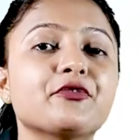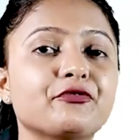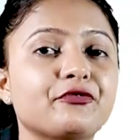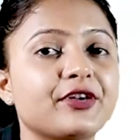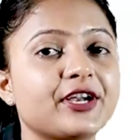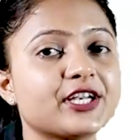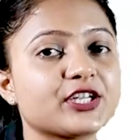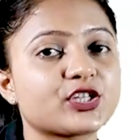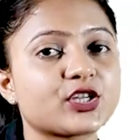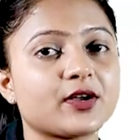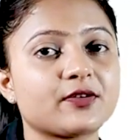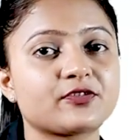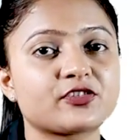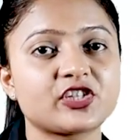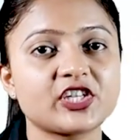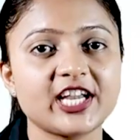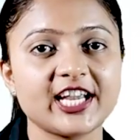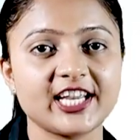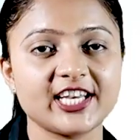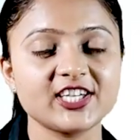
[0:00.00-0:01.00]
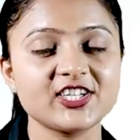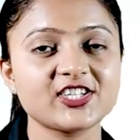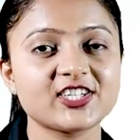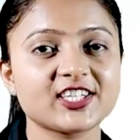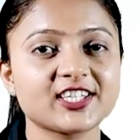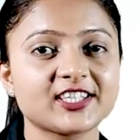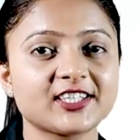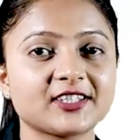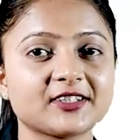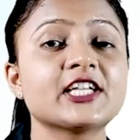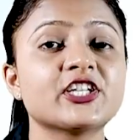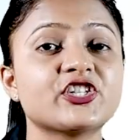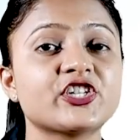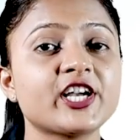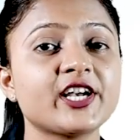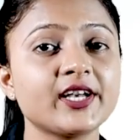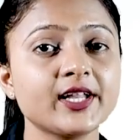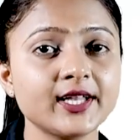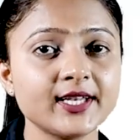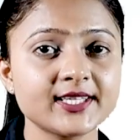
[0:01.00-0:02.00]
winds of change,
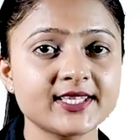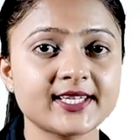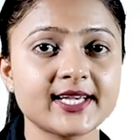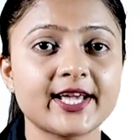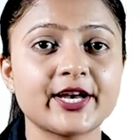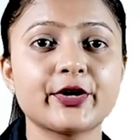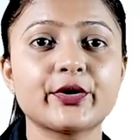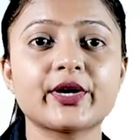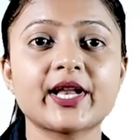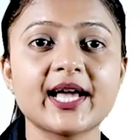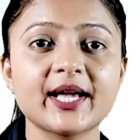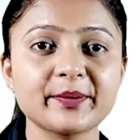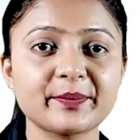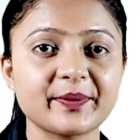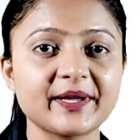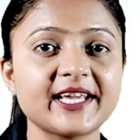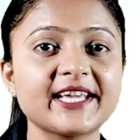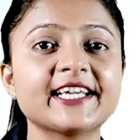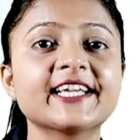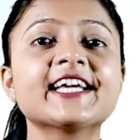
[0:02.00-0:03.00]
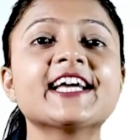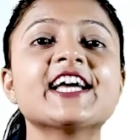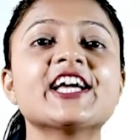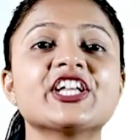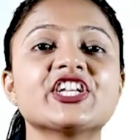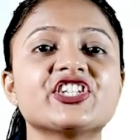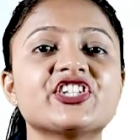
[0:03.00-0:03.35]
gender stereotyping,